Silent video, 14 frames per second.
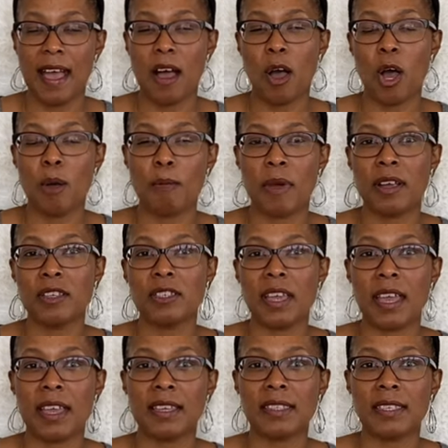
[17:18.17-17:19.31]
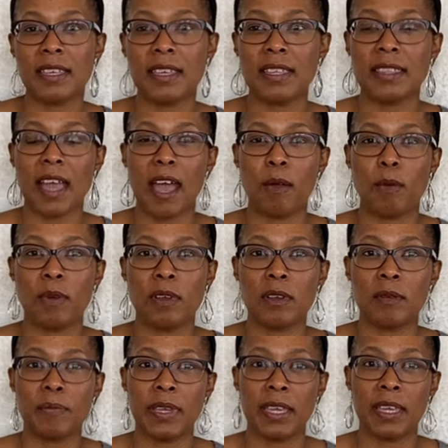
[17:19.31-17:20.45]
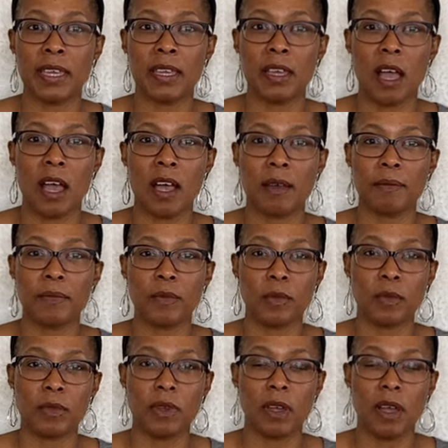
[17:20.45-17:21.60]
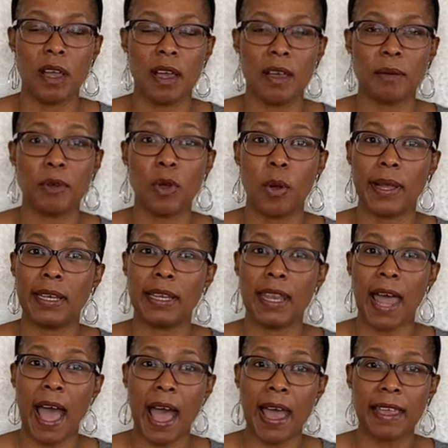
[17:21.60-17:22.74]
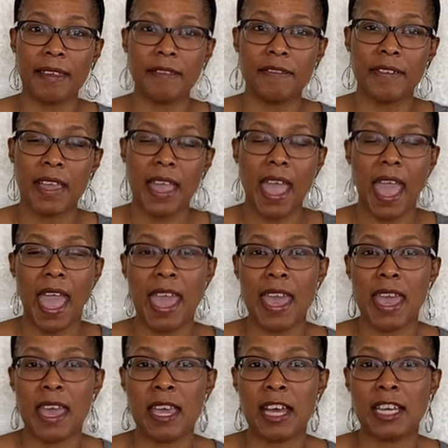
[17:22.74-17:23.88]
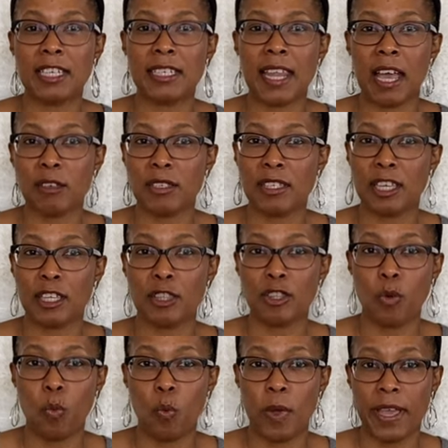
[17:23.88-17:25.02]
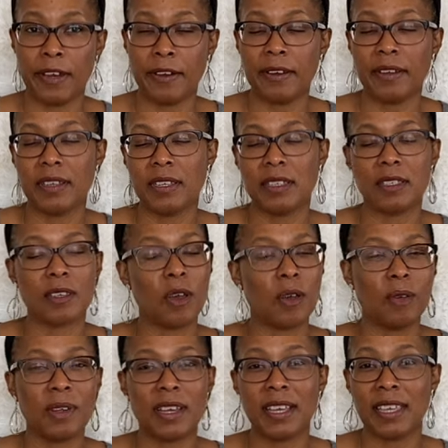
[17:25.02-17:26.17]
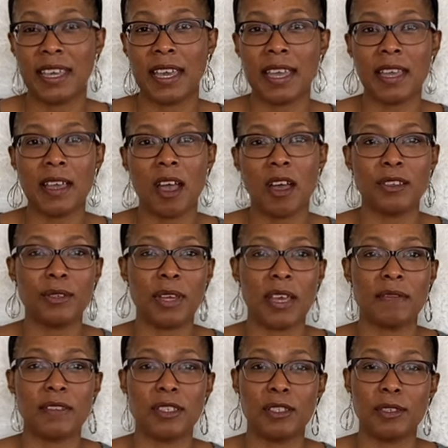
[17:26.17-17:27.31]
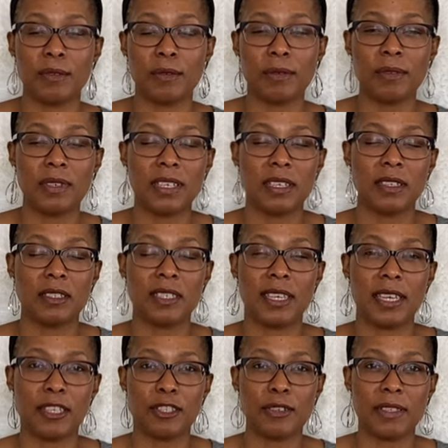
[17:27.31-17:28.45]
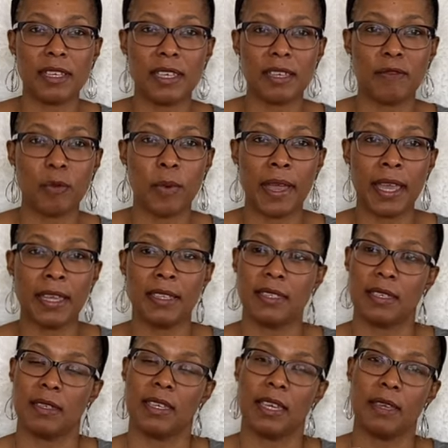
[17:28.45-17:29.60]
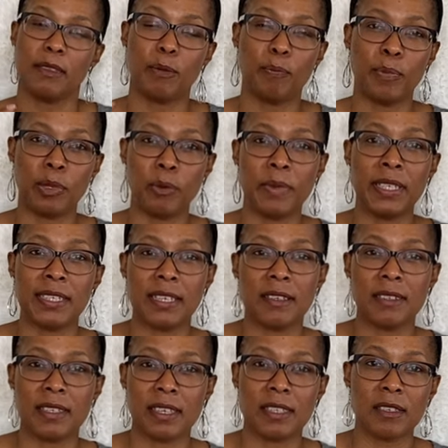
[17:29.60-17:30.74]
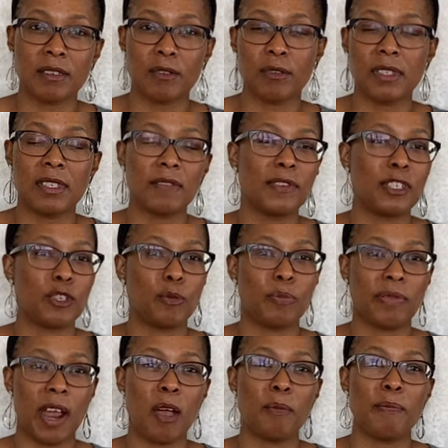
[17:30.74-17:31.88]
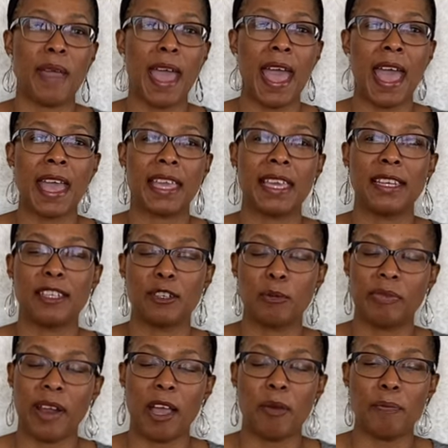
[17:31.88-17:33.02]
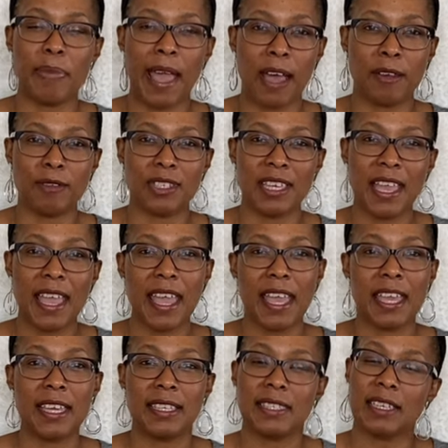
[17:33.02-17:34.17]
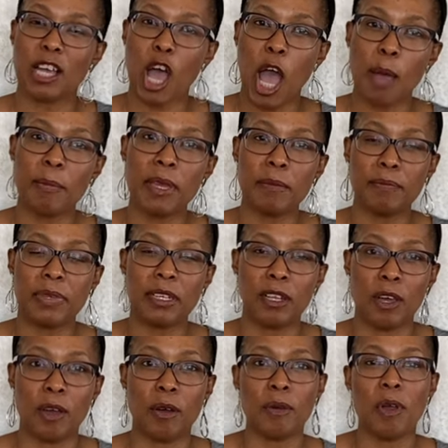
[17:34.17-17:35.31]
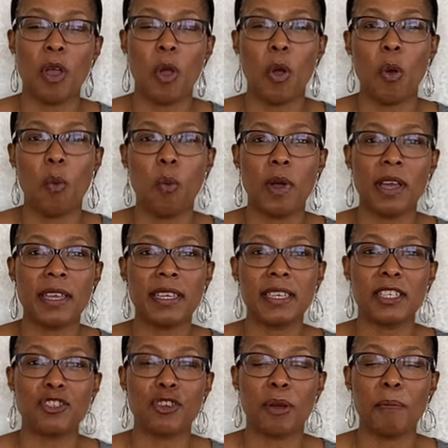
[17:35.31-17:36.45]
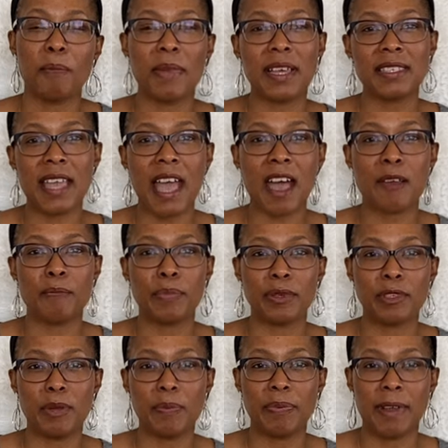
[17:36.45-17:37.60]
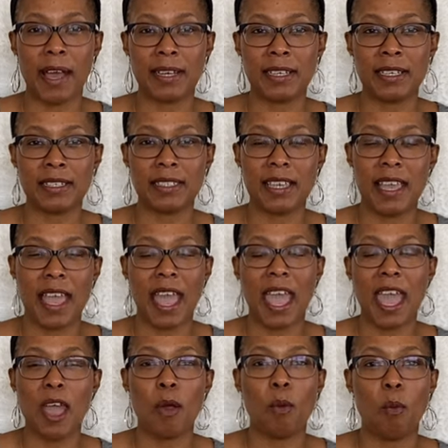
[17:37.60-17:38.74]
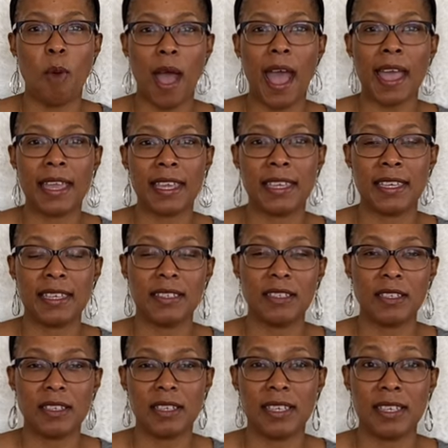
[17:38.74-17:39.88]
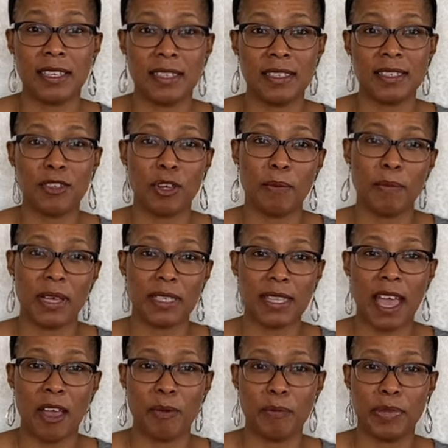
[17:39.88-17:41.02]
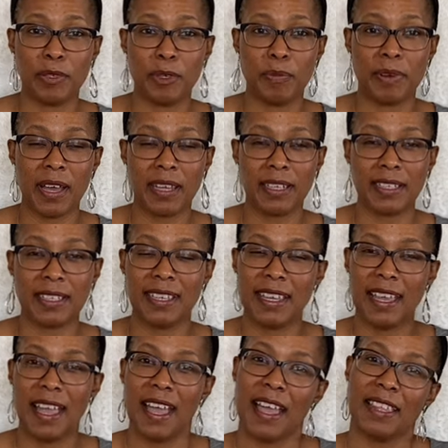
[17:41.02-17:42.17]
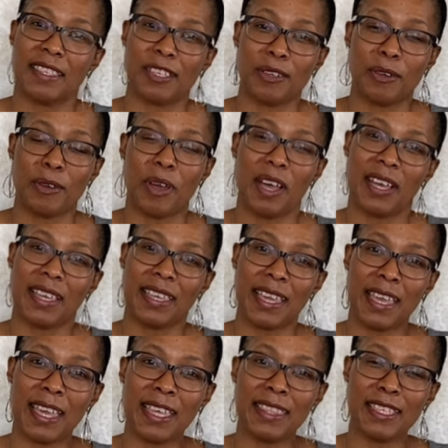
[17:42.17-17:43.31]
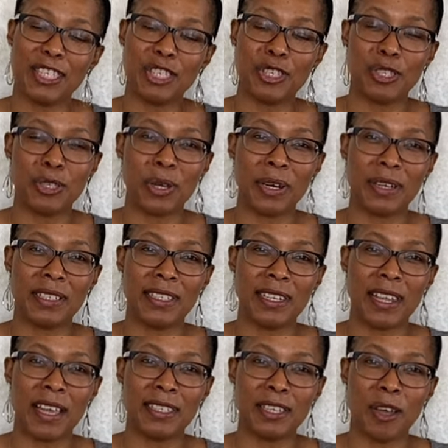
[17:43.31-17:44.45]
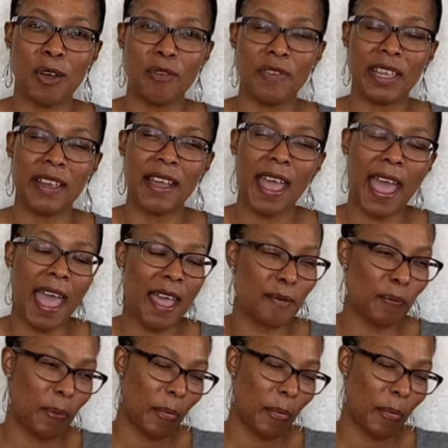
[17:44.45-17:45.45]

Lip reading: On March 18th, I will be going live and announcing the winner. So again, all you have to do to enter the giveaway to get the Bloomingdale's exclusive little brown bag and little brown pouch is to comment below what is your must-have beauty product and why it is your must-have beauty product. So again, this is your girl Yolanda over here at